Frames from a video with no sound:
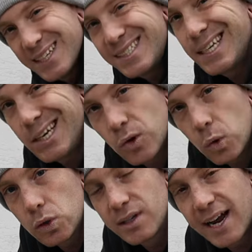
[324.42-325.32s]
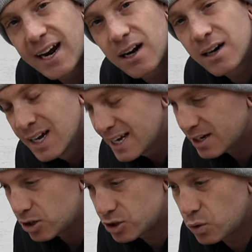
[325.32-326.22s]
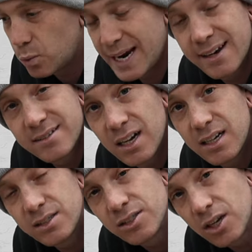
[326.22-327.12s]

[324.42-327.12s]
it didn't hold air. It also weighed a ton.